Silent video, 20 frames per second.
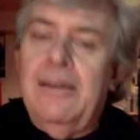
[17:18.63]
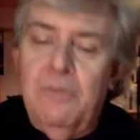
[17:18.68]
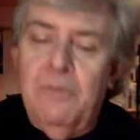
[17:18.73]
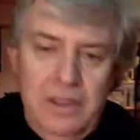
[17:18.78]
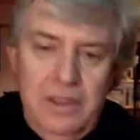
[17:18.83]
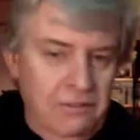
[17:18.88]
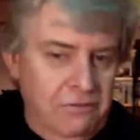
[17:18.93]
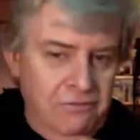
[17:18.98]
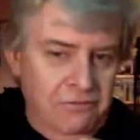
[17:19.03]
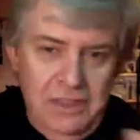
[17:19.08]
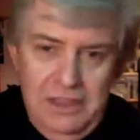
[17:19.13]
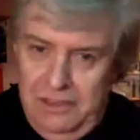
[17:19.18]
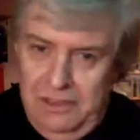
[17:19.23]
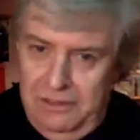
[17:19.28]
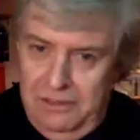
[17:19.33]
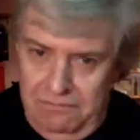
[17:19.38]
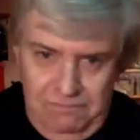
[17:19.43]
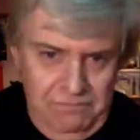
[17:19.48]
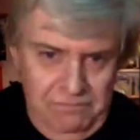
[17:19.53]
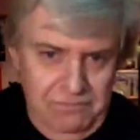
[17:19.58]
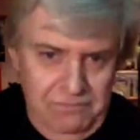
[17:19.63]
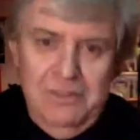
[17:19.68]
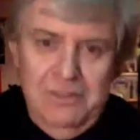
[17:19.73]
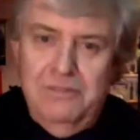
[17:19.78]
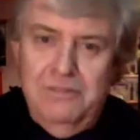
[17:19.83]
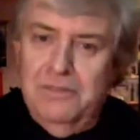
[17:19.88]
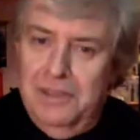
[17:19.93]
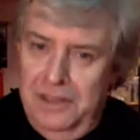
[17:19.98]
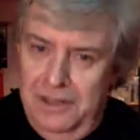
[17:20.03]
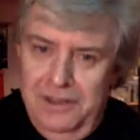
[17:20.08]
well, the
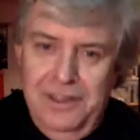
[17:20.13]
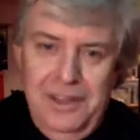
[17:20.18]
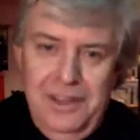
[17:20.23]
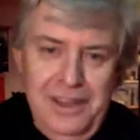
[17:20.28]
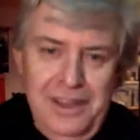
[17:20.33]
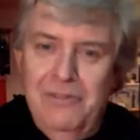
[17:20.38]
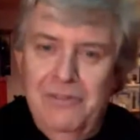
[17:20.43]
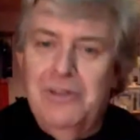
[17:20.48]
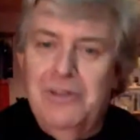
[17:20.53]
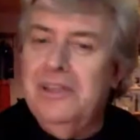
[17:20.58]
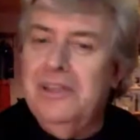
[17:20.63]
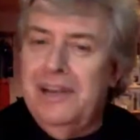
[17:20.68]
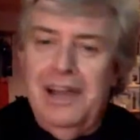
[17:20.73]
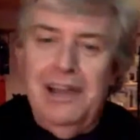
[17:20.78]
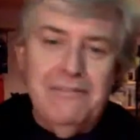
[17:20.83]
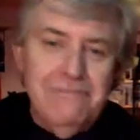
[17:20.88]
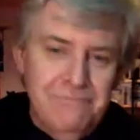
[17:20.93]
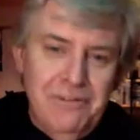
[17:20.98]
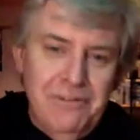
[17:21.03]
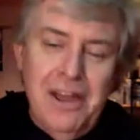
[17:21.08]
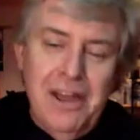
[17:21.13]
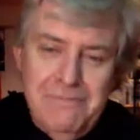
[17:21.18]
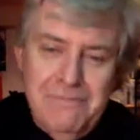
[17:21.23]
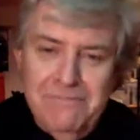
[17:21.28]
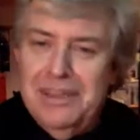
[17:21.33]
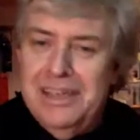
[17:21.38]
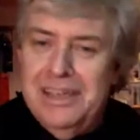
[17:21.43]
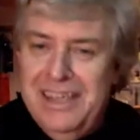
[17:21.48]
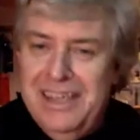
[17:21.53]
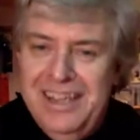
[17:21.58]
love might
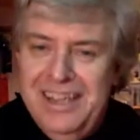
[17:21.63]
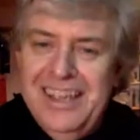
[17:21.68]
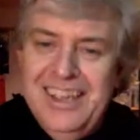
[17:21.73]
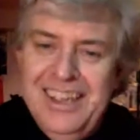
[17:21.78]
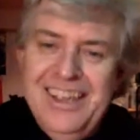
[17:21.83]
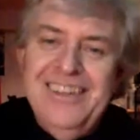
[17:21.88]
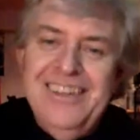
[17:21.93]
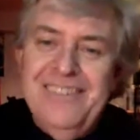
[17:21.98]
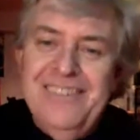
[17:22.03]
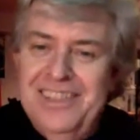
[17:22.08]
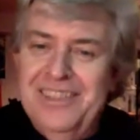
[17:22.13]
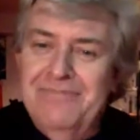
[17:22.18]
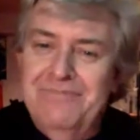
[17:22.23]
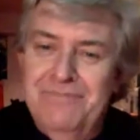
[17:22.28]
be with